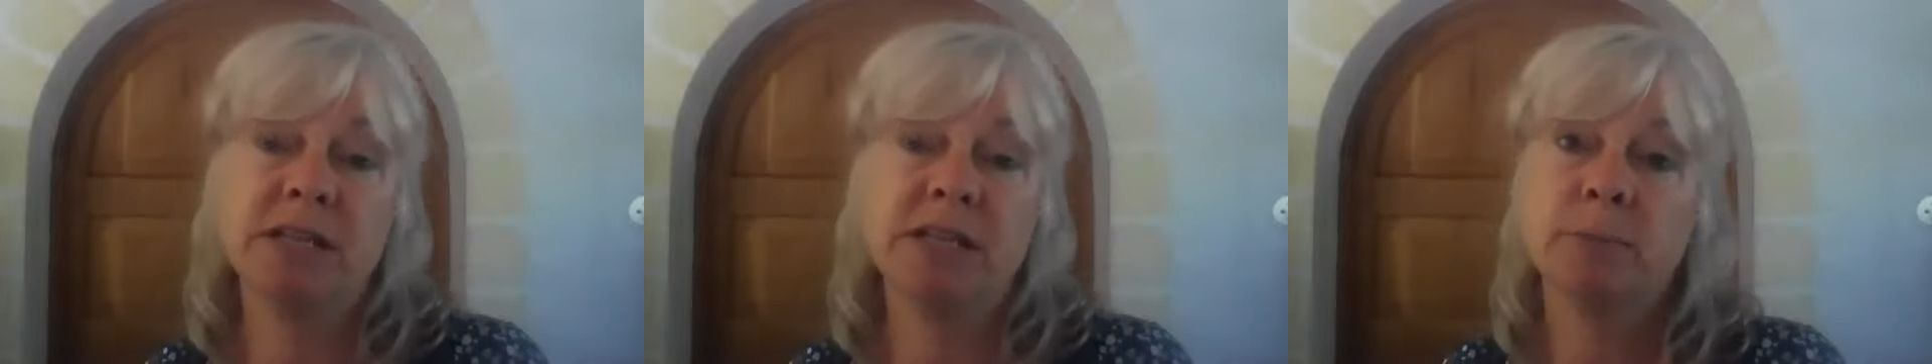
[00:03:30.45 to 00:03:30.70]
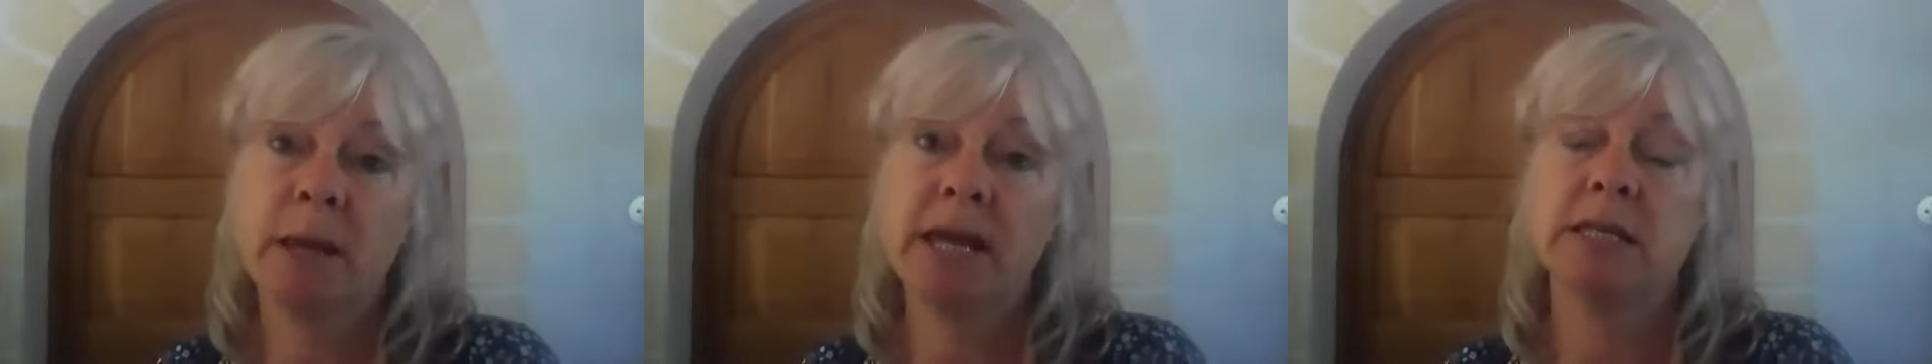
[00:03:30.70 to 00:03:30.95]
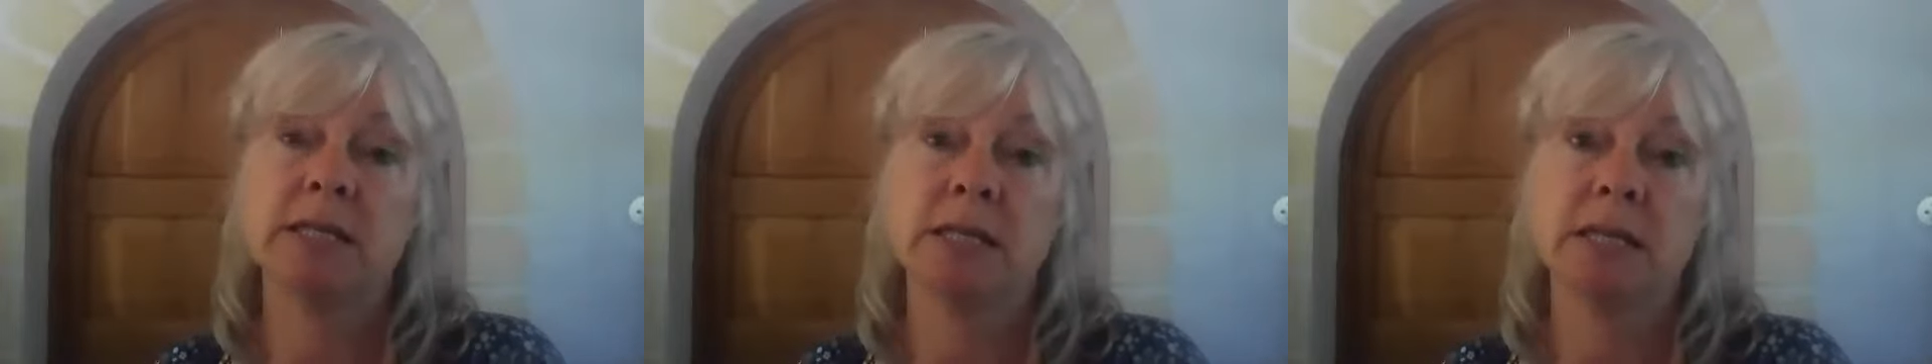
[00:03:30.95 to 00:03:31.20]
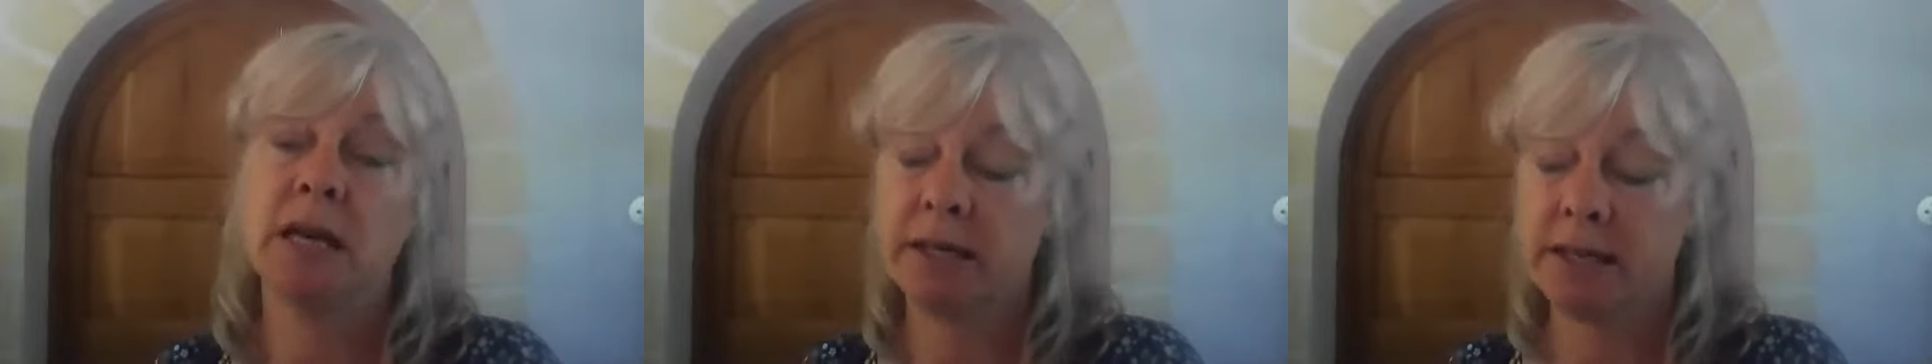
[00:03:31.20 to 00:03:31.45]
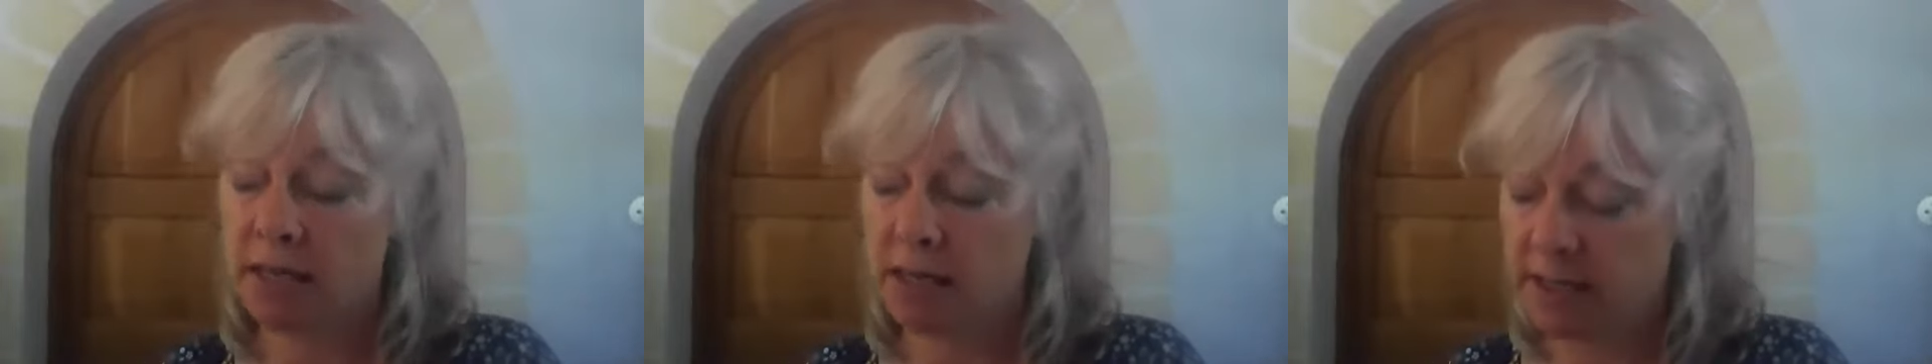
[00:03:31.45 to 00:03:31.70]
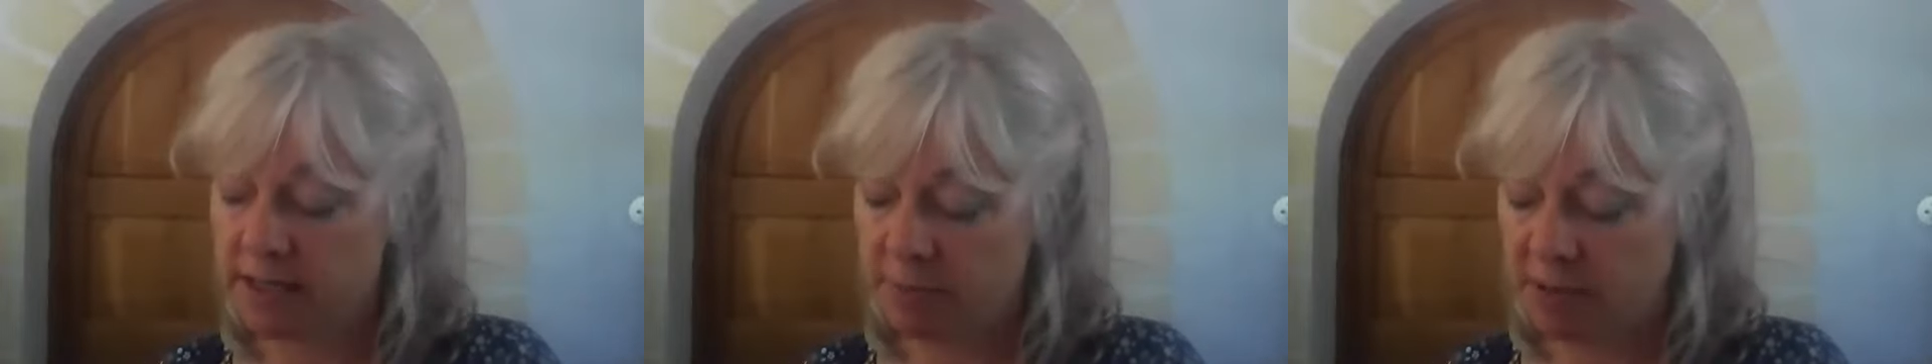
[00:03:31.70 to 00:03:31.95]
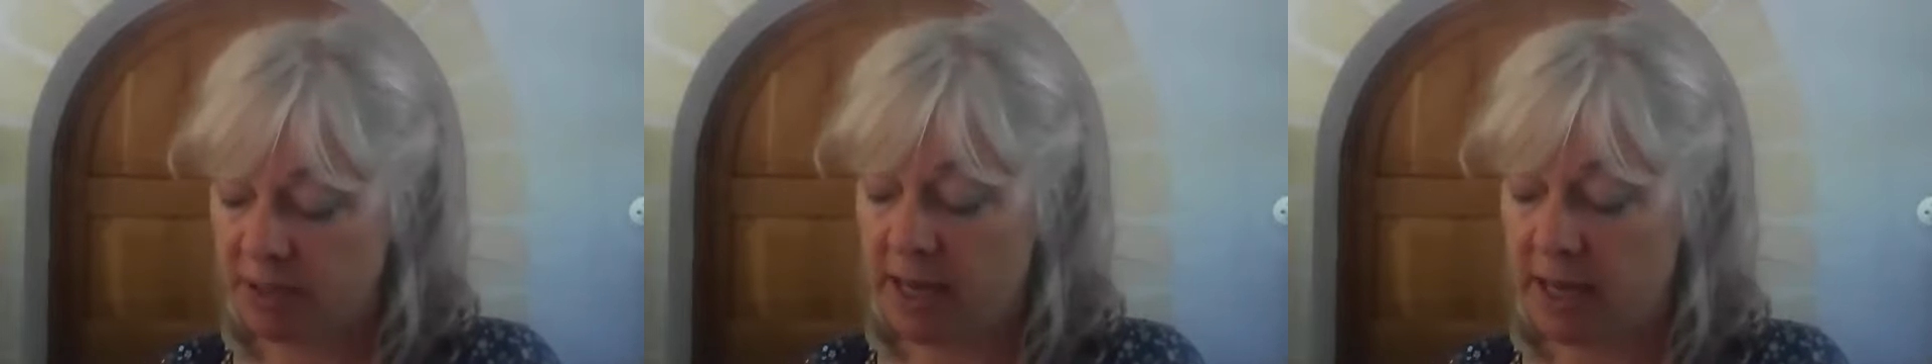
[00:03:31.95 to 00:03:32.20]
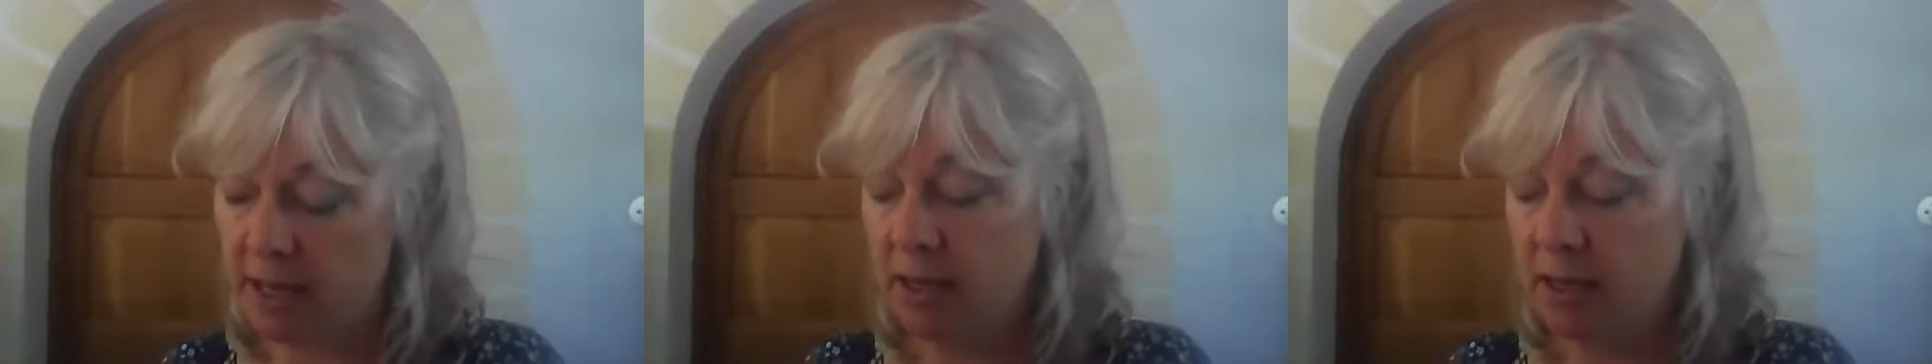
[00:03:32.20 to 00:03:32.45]
expect it to line the eyes, but
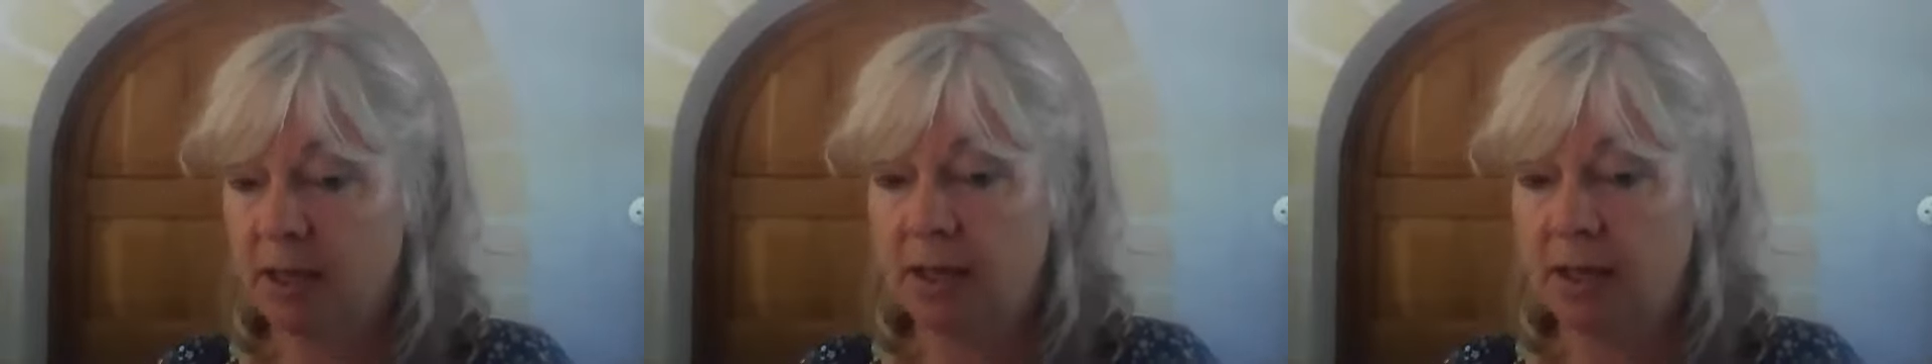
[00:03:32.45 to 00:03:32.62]
hey,